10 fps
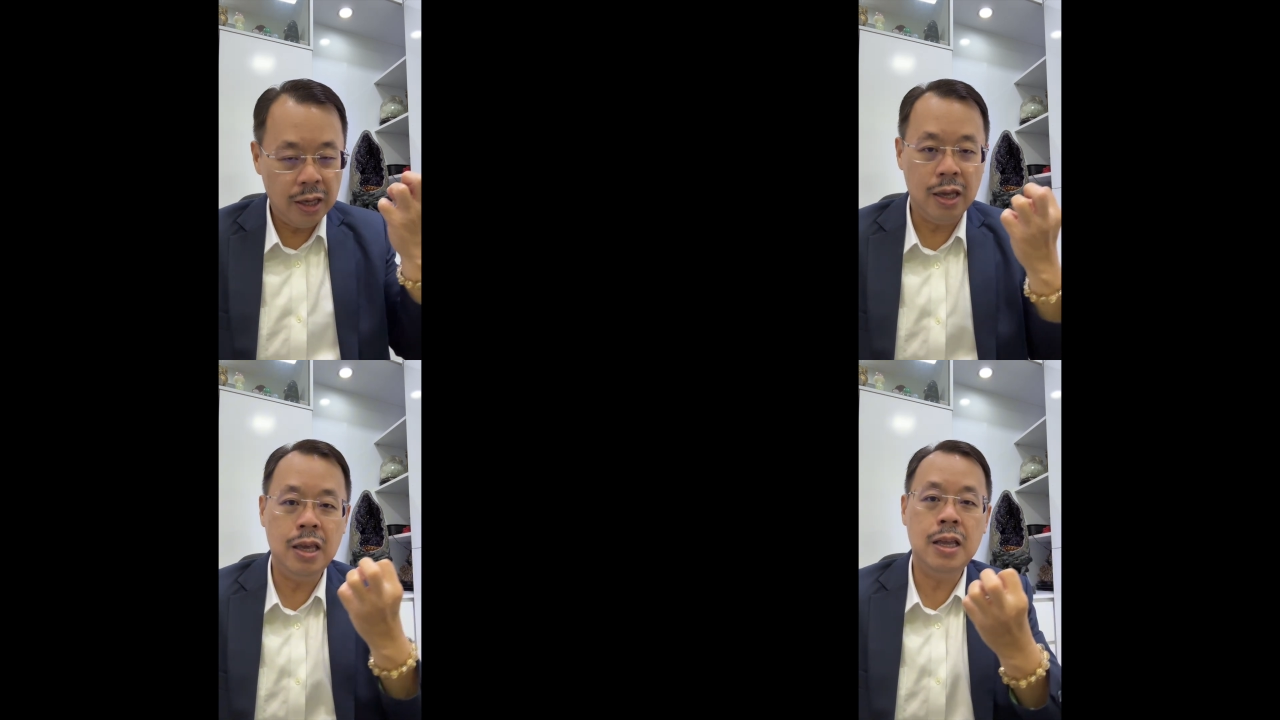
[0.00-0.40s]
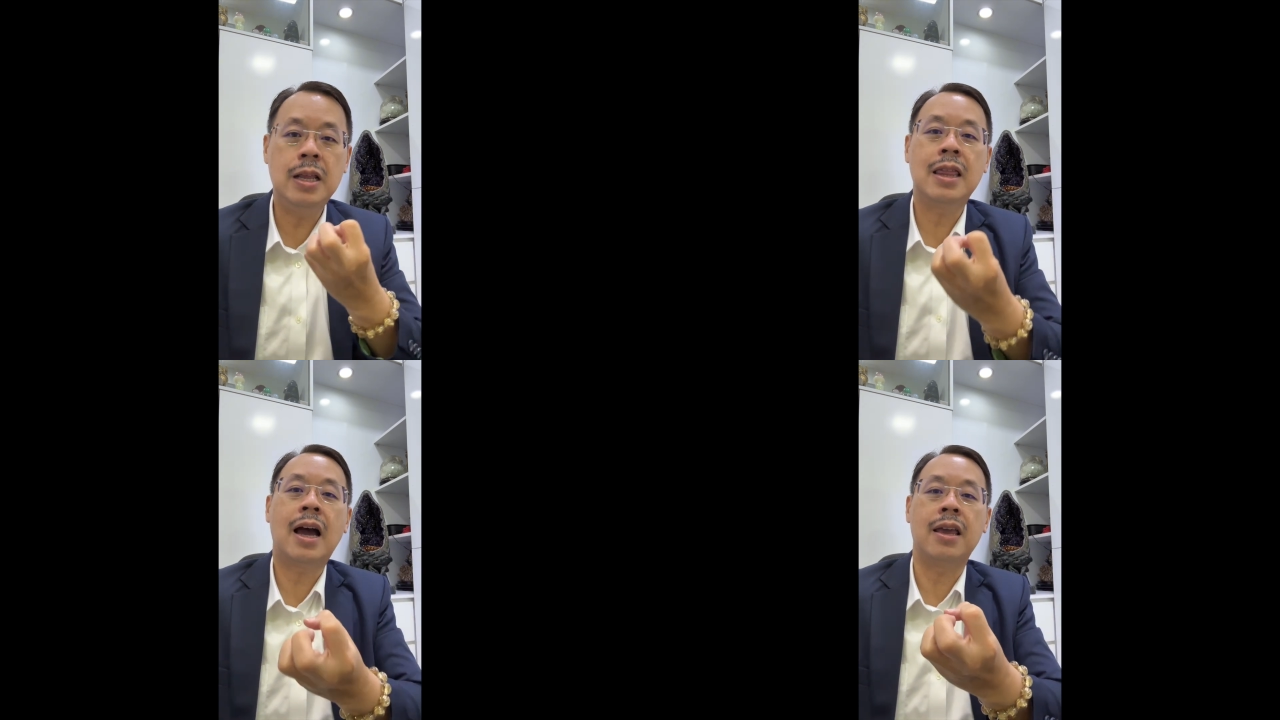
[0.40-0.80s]

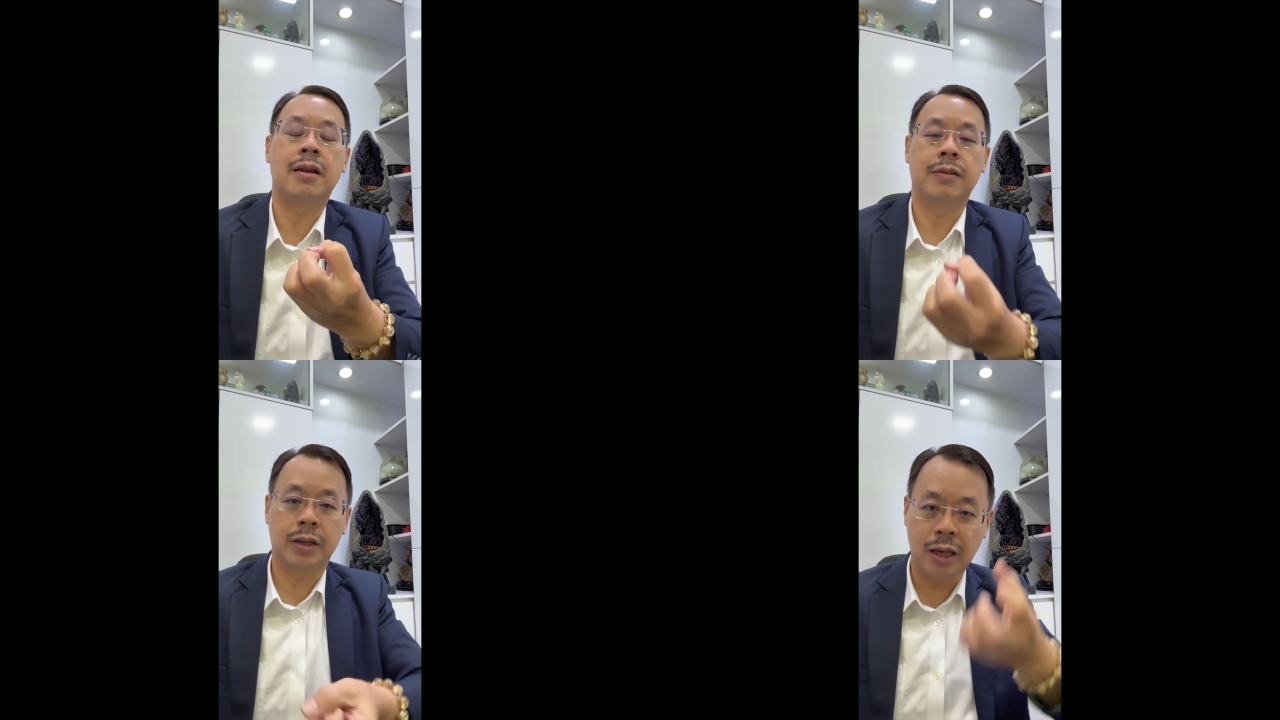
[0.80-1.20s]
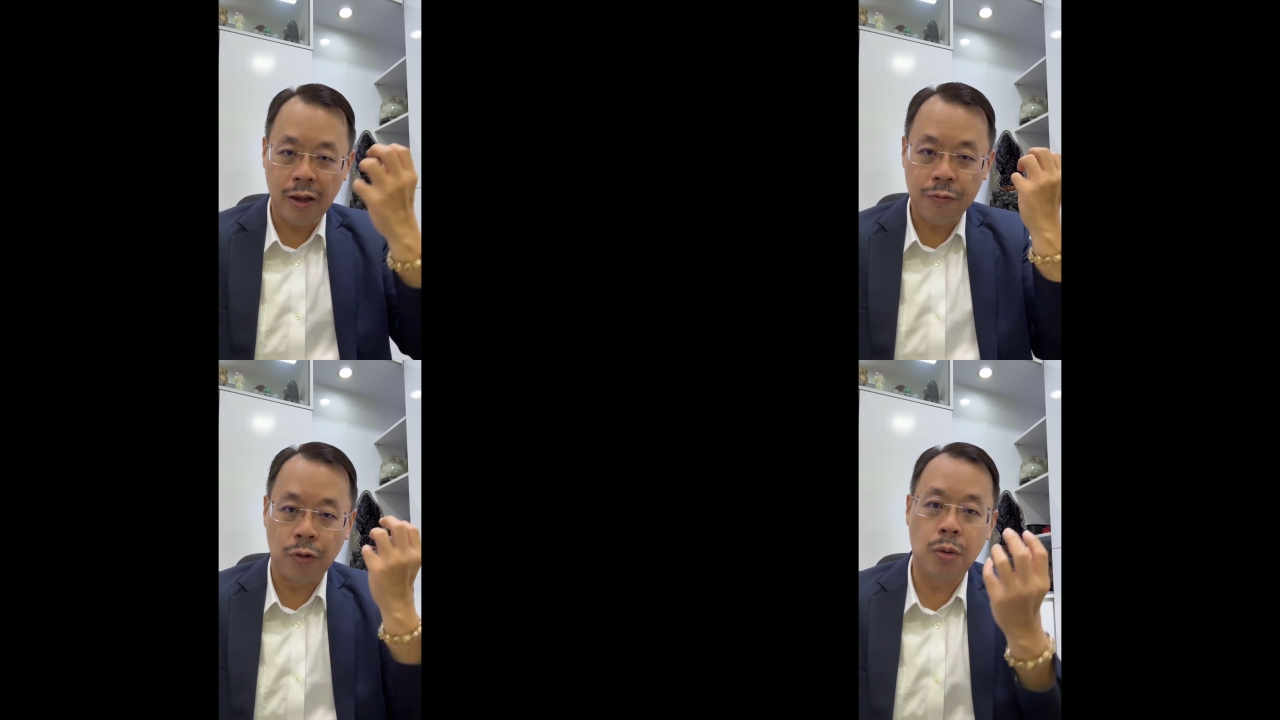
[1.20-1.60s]
ignite, okay,
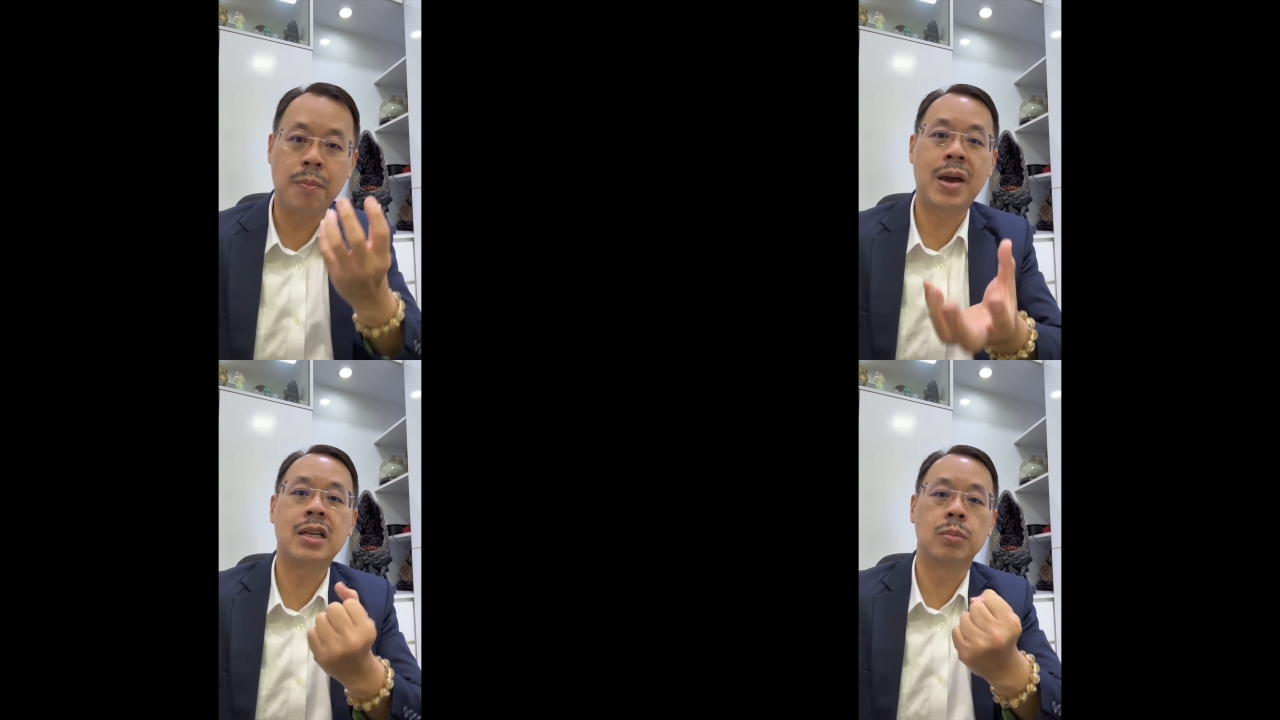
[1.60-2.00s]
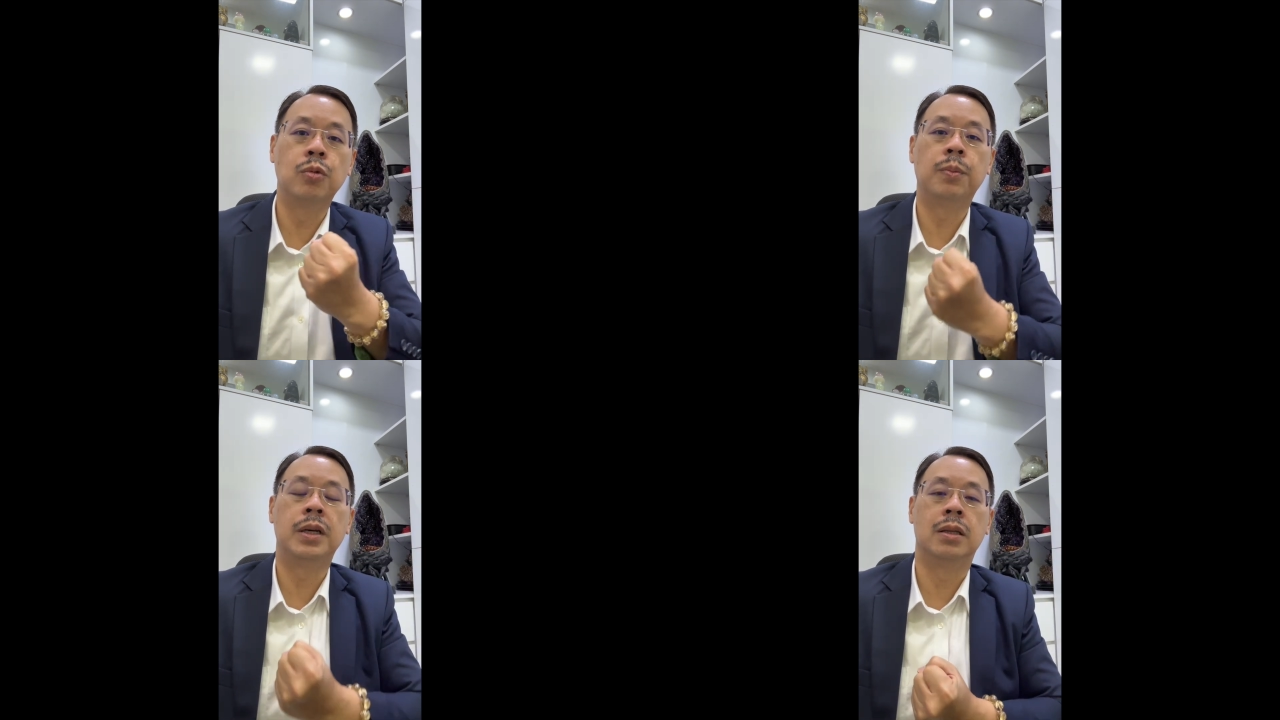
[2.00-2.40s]
for mass
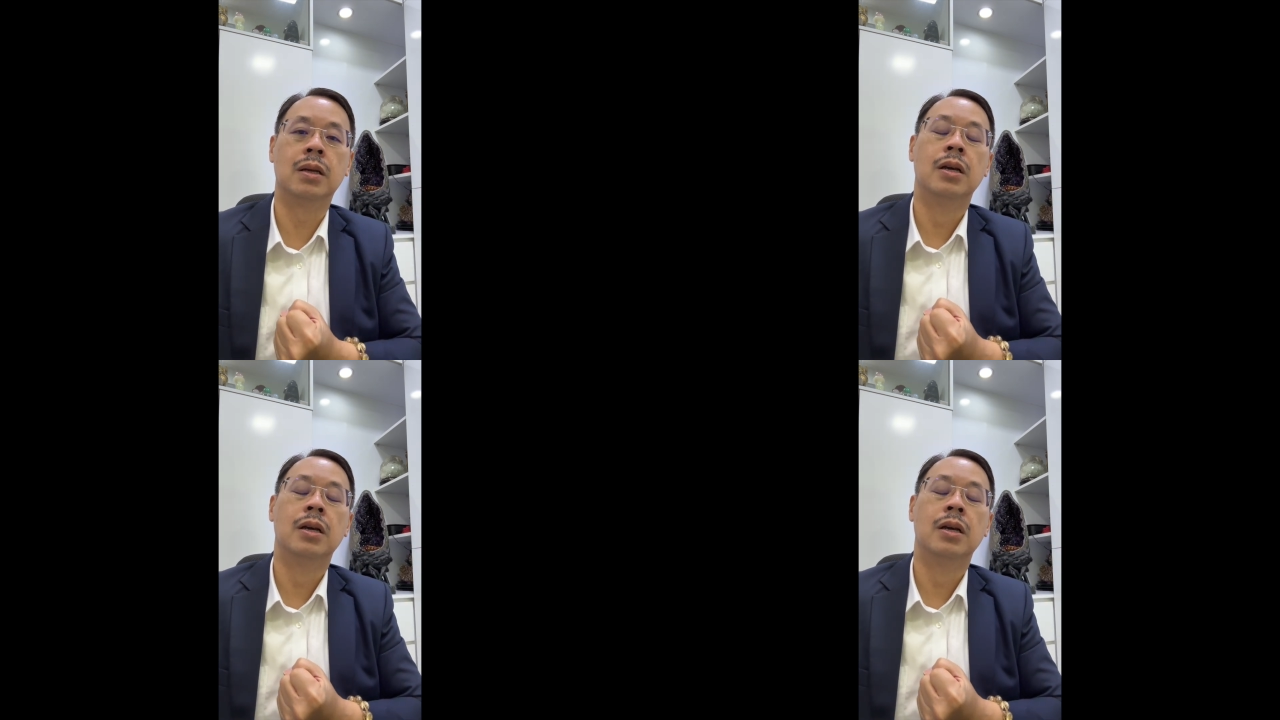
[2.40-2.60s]
movement.